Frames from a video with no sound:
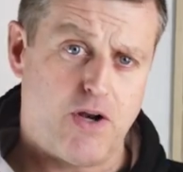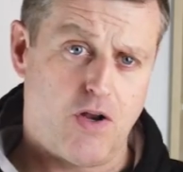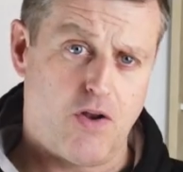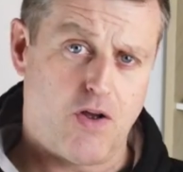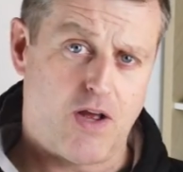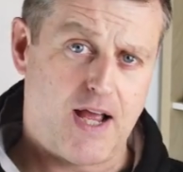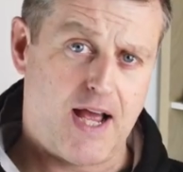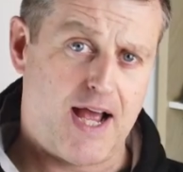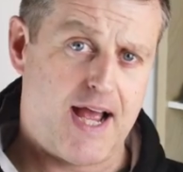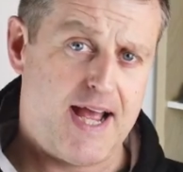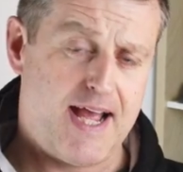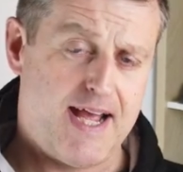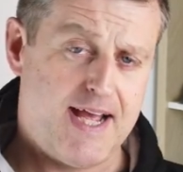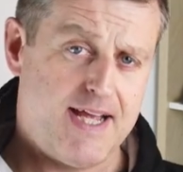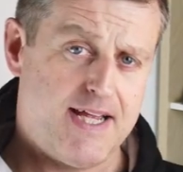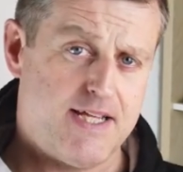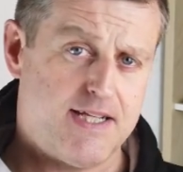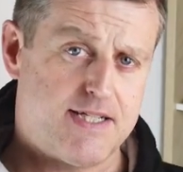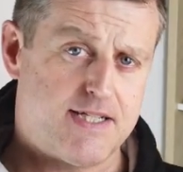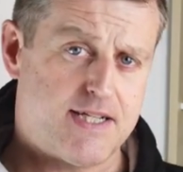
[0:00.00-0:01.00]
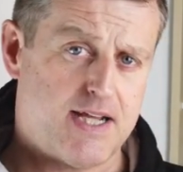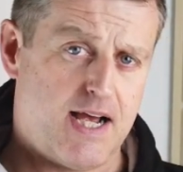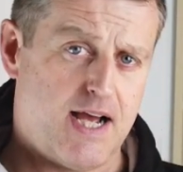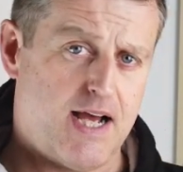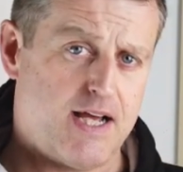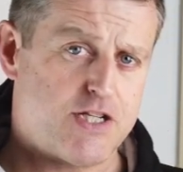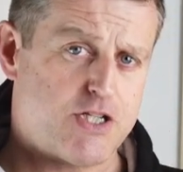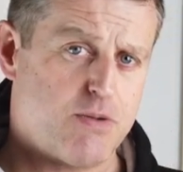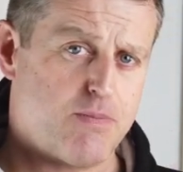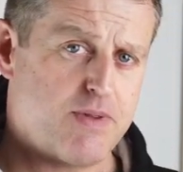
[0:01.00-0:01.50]
going to look at is
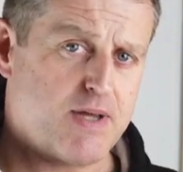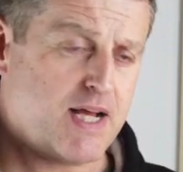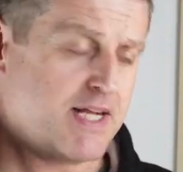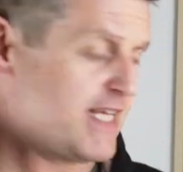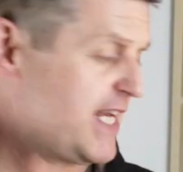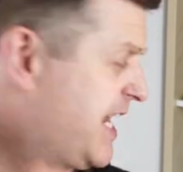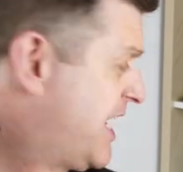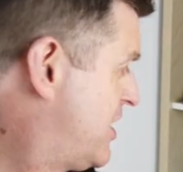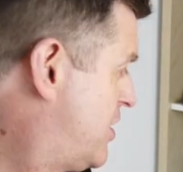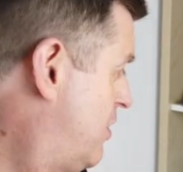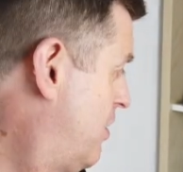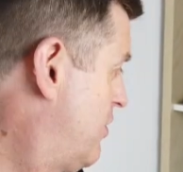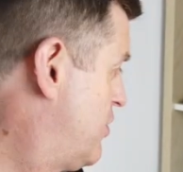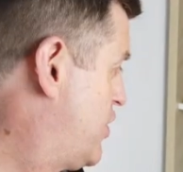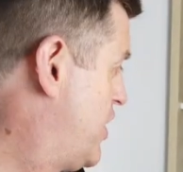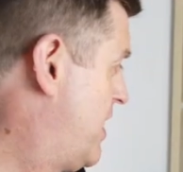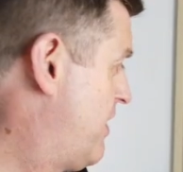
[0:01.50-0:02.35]
something I did indulge